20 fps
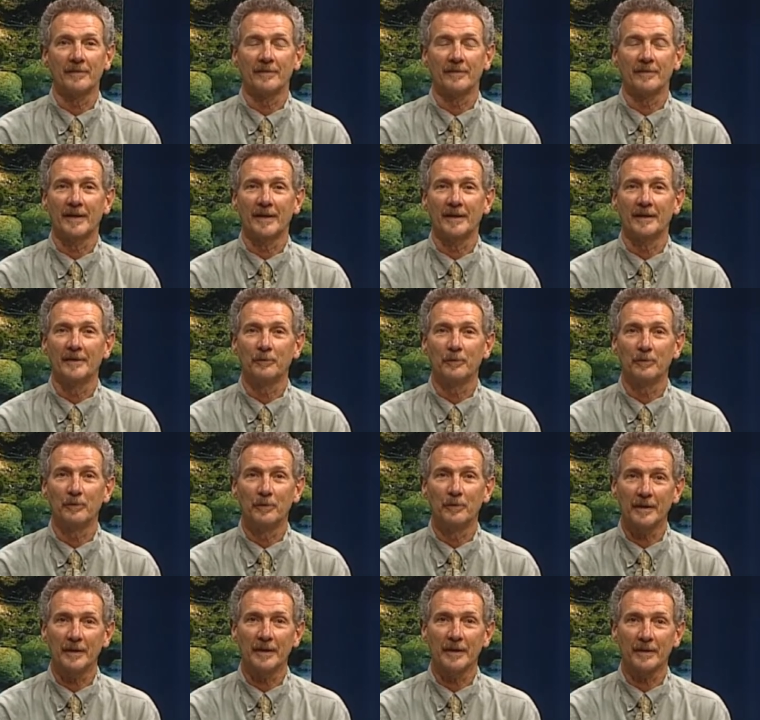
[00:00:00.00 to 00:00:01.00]
uh,
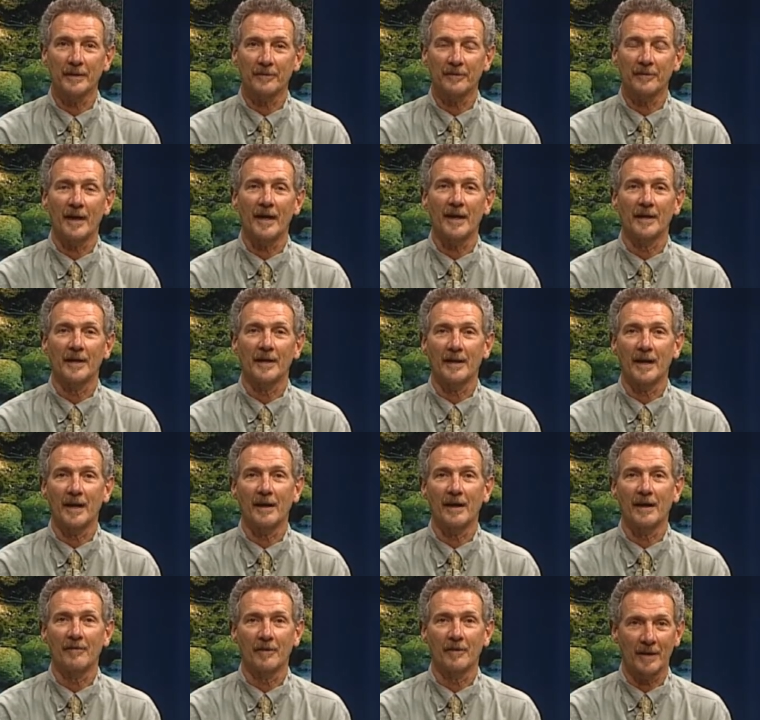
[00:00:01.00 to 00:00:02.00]
really exciting to
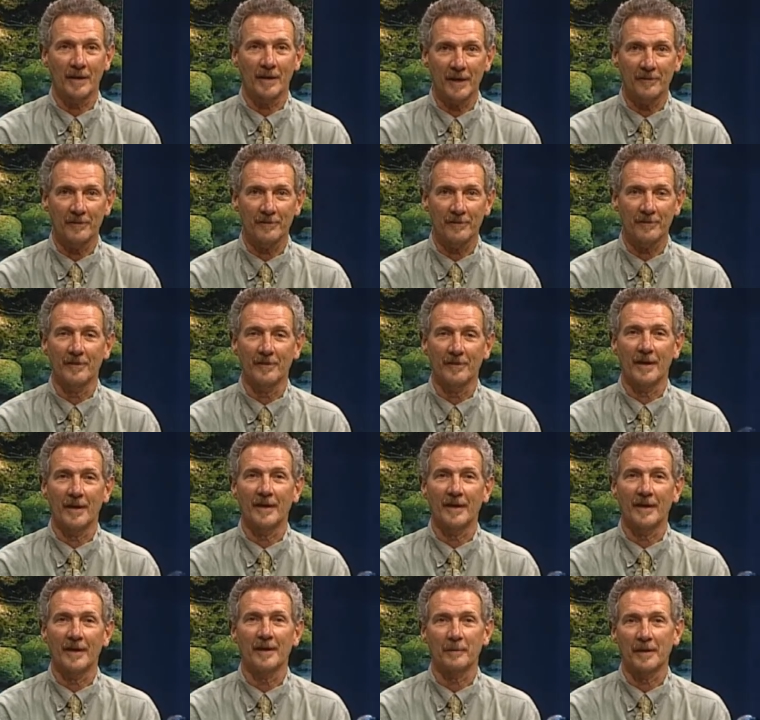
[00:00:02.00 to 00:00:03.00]
have our guests
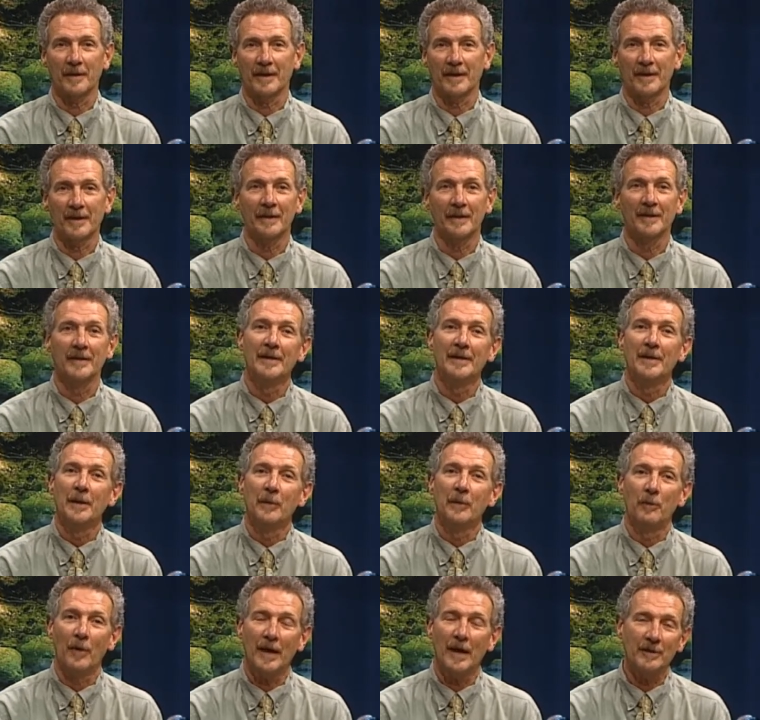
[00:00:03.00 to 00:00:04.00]
tonight. I'm going to get
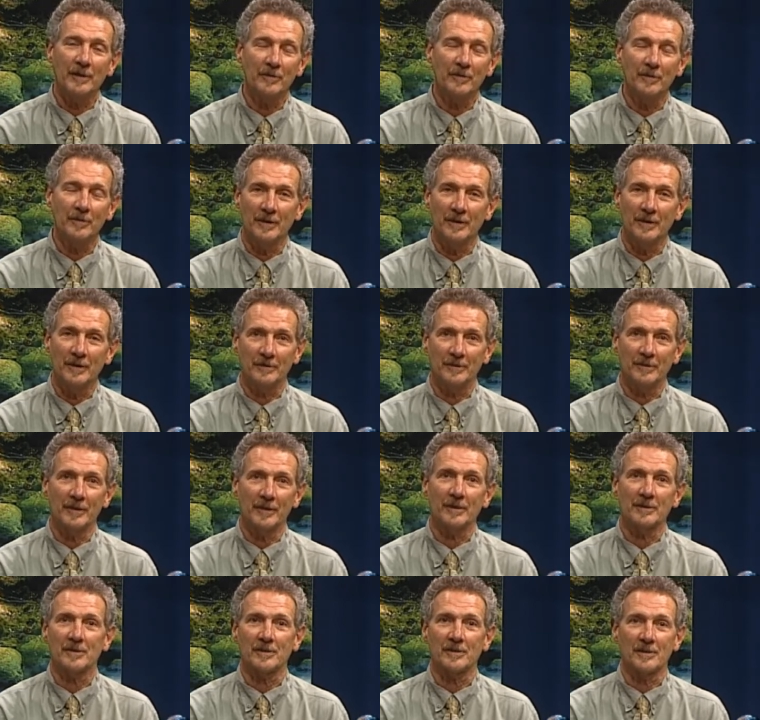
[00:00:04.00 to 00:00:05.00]
right to
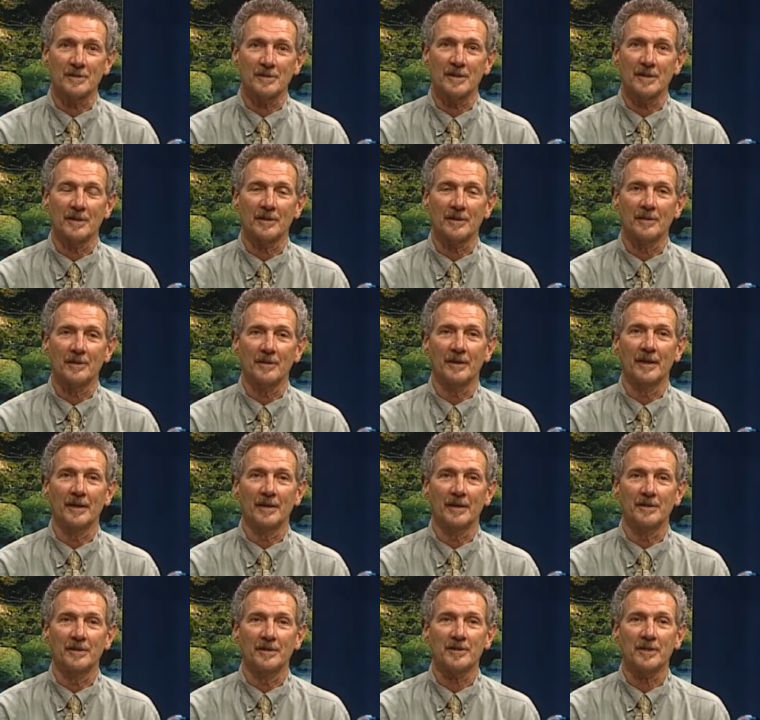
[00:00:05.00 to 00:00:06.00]
introductions here
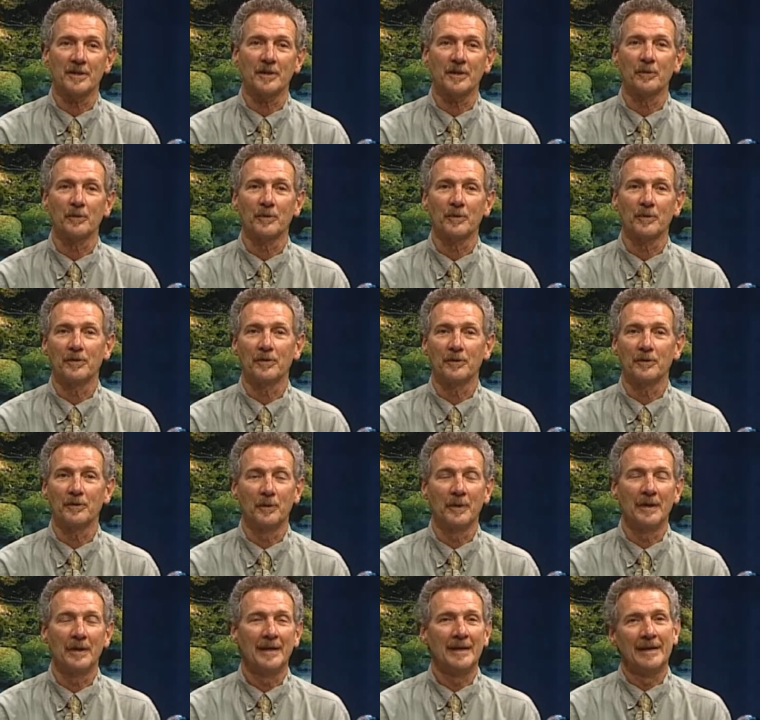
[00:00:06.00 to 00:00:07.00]
and share with you.
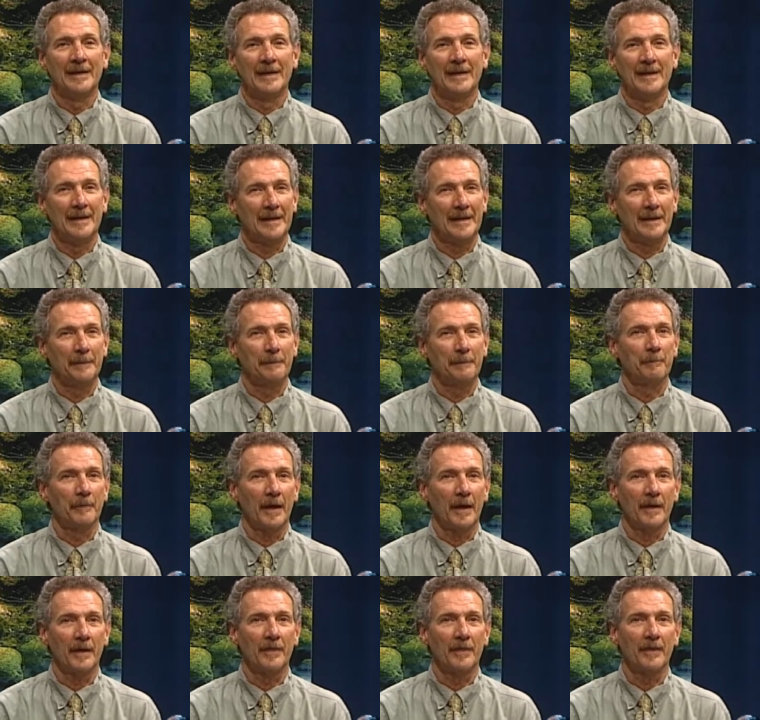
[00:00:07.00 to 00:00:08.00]
Um,
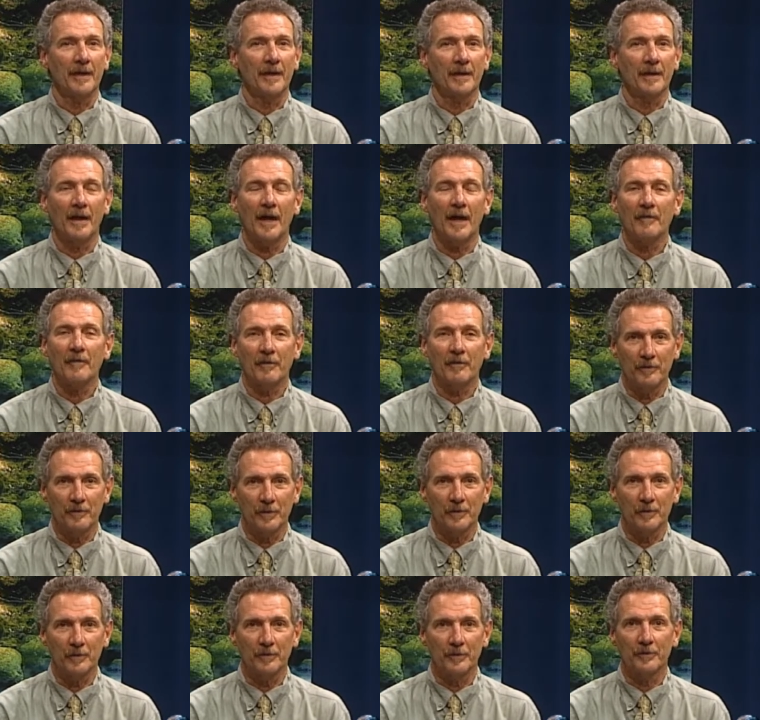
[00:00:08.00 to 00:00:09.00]
I think a lot of our
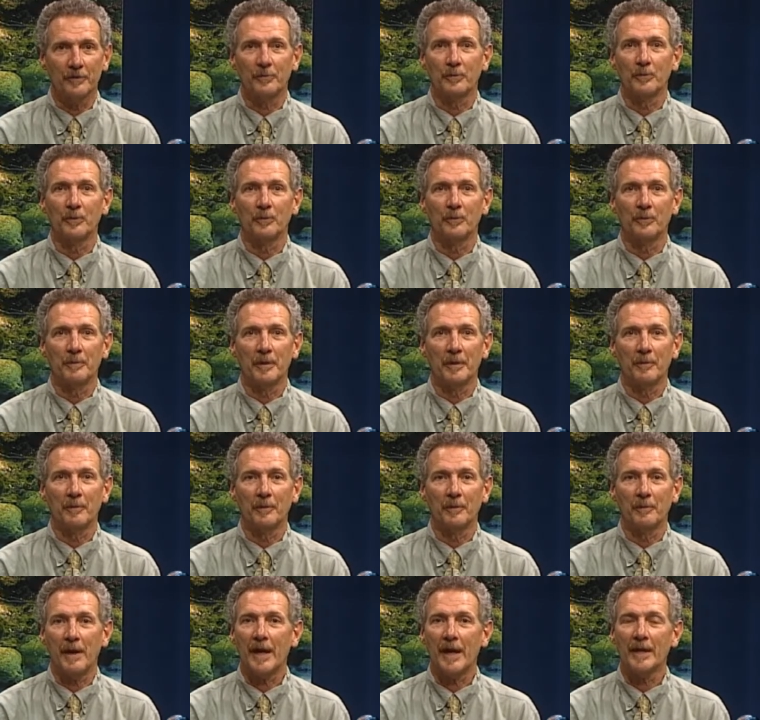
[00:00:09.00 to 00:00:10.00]
viewers will remember
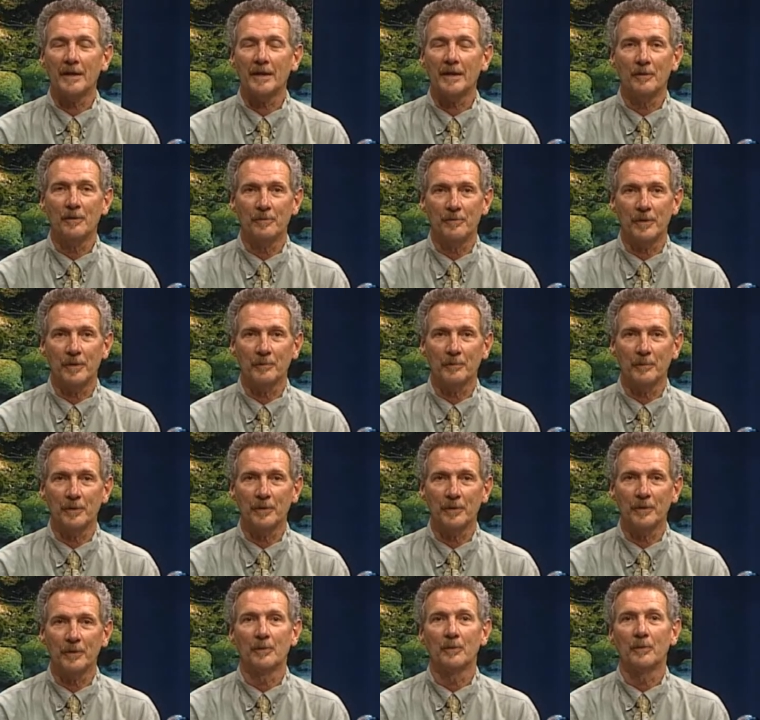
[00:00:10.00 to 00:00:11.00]
back in November,
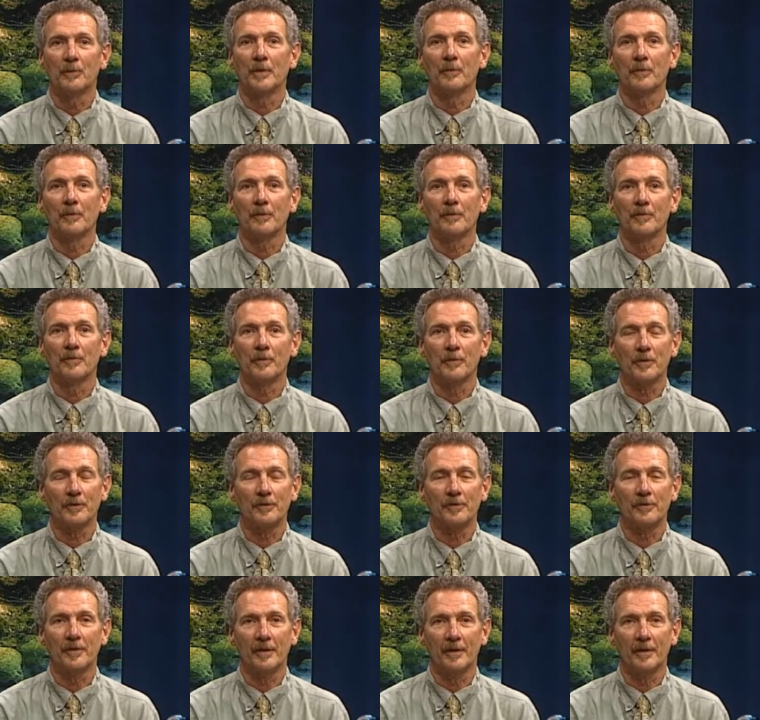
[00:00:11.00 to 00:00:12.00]
we were
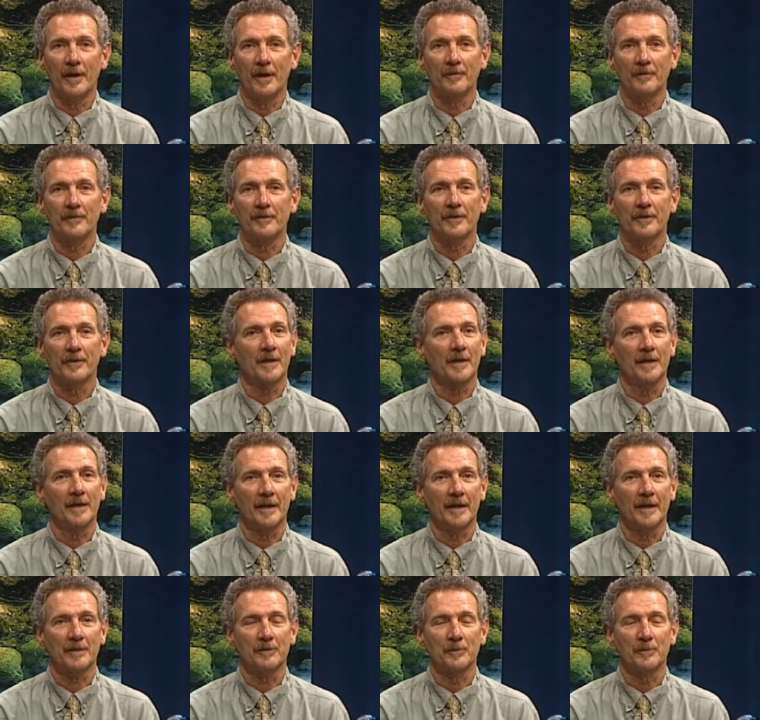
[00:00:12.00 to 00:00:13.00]
fortunate enough to
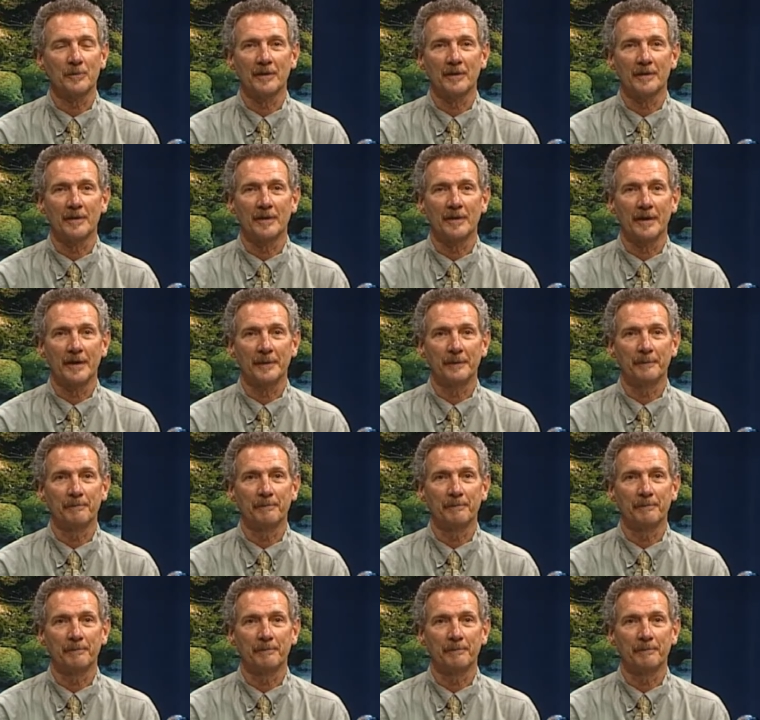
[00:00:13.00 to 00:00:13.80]
connect with um,